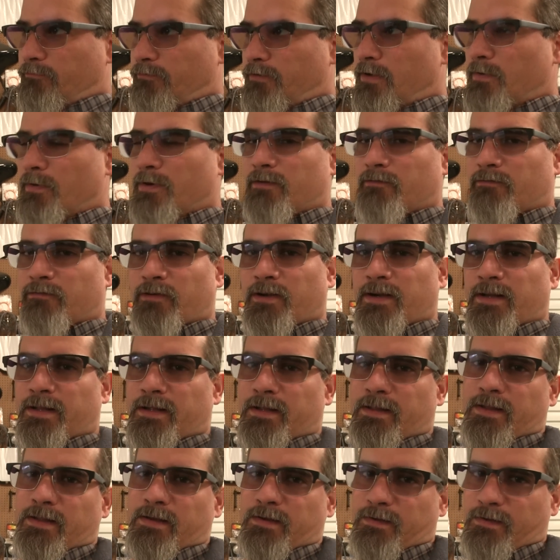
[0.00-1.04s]
flowing
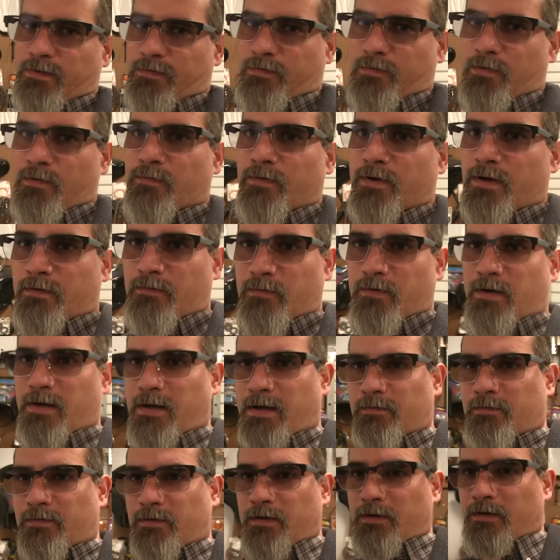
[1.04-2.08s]
freely, that is, whenever I
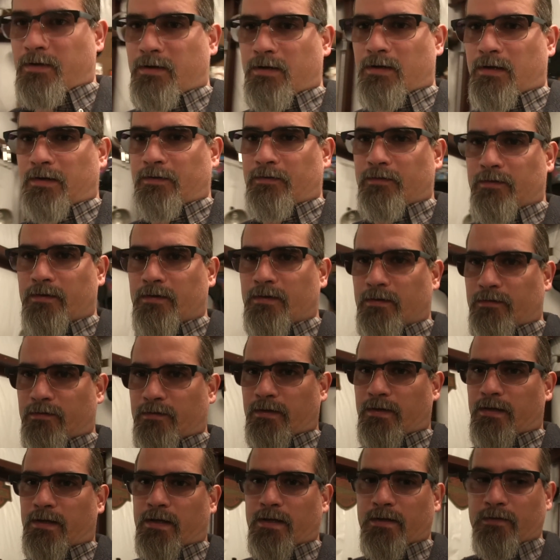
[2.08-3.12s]
have the clutch
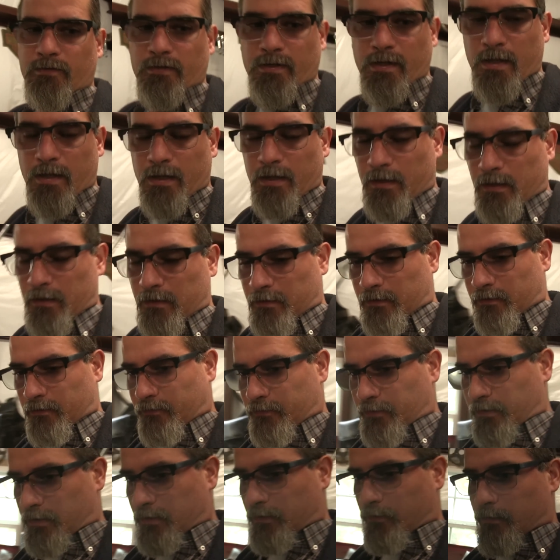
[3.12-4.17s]
disengaged.
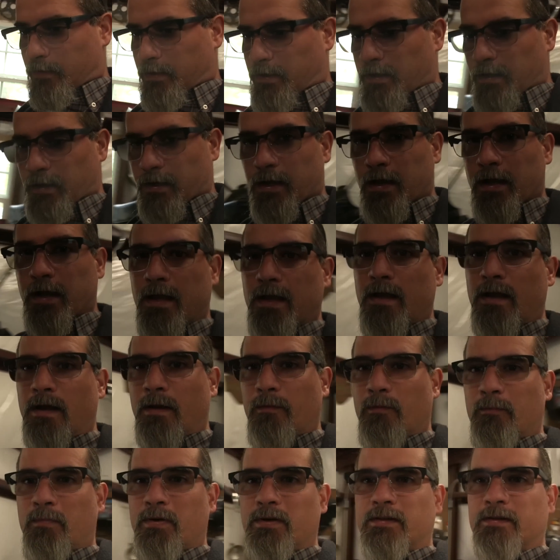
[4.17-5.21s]
So uh, I'm
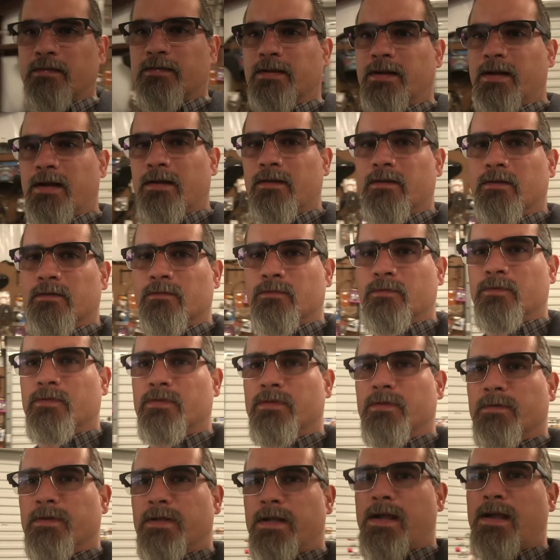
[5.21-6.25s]
gonna put this together and we'll
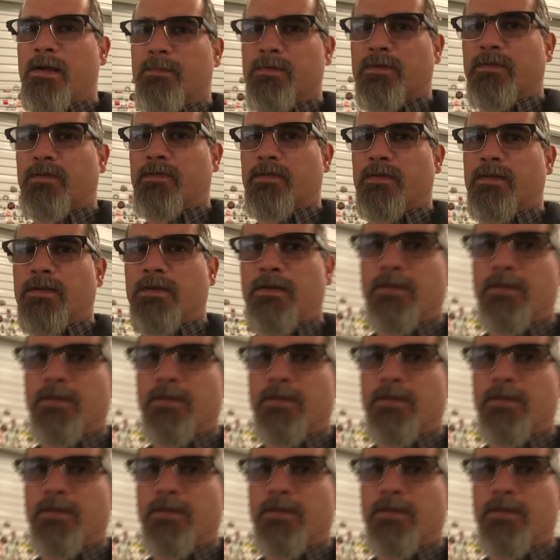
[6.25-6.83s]
see what happens.